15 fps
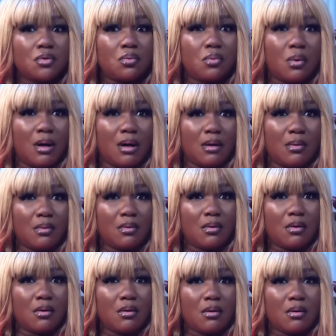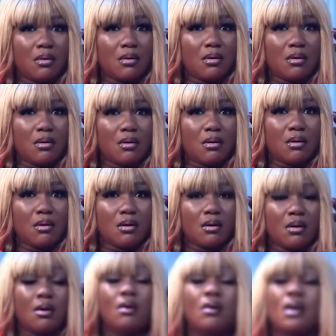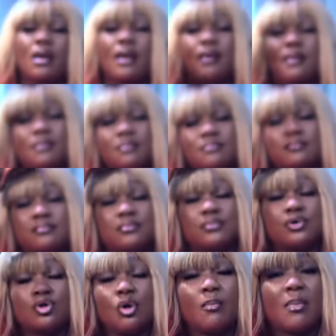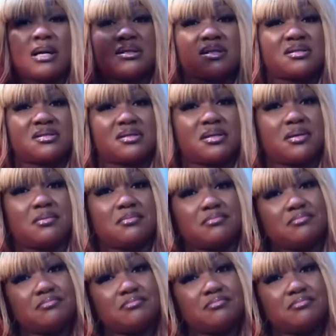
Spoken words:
Oh, wow. Okay, Your Majesty.